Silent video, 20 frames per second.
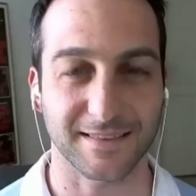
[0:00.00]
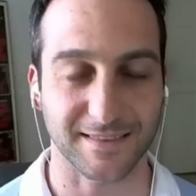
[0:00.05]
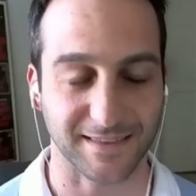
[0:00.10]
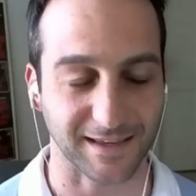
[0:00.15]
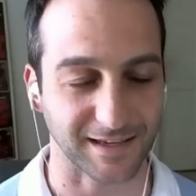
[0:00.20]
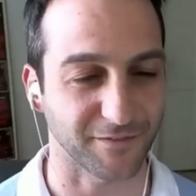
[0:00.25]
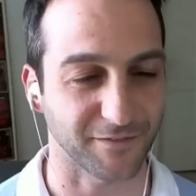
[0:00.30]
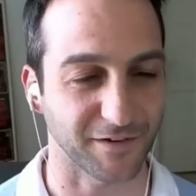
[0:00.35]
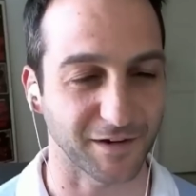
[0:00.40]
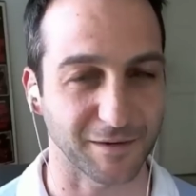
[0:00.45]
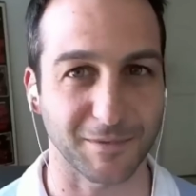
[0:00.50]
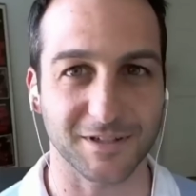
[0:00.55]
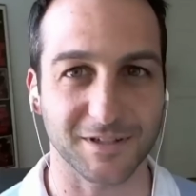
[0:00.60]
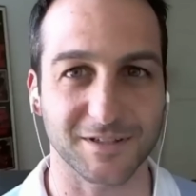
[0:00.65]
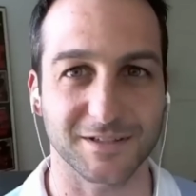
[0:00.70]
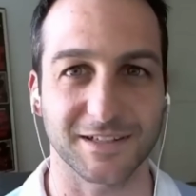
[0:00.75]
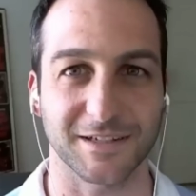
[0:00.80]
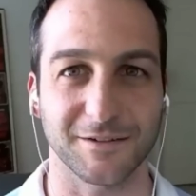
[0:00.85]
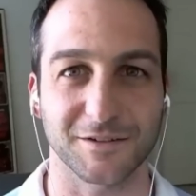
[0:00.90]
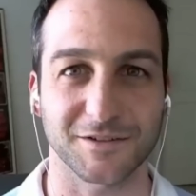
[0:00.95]
Thank you very
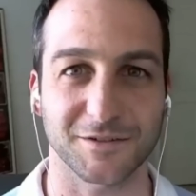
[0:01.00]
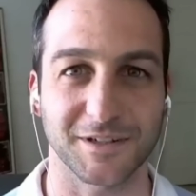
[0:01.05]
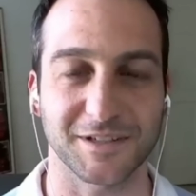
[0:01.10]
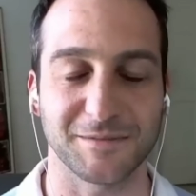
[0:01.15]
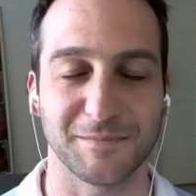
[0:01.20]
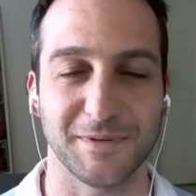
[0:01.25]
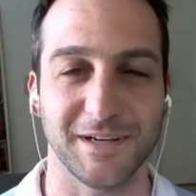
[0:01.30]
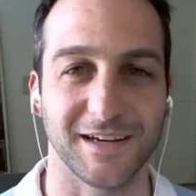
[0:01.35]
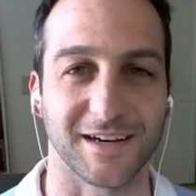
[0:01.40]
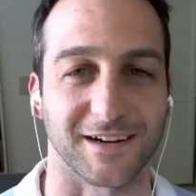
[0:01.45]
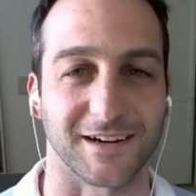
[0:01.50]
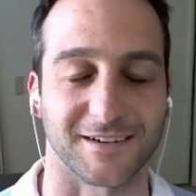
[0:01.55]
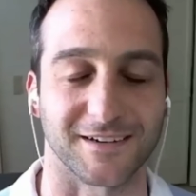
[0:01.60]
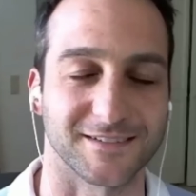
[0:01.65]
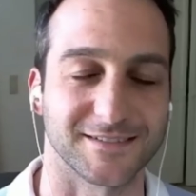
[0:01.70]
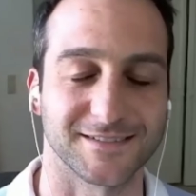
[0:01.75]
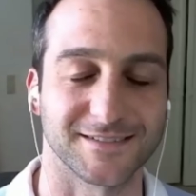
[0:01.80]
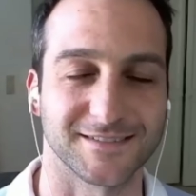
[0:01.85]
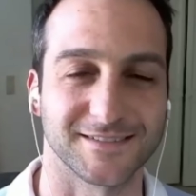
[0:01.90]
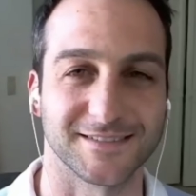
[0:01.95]
much, Leo. It's great to be
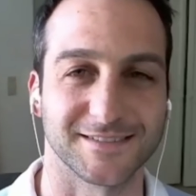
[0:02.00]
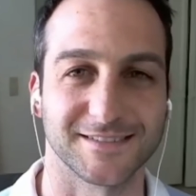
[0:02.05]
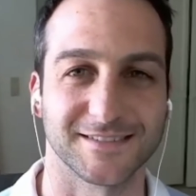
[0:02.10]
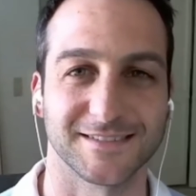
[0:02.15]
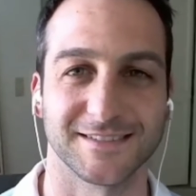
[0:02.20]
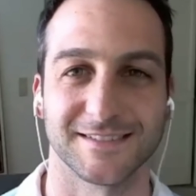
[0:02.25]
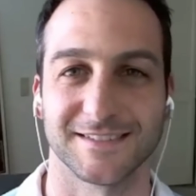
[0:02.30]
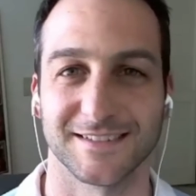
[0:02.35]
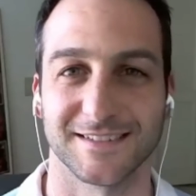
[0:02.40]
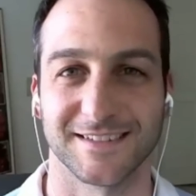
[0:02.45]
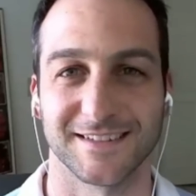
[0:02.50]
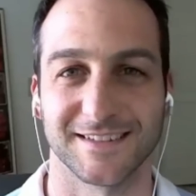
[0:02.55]
here. So uh,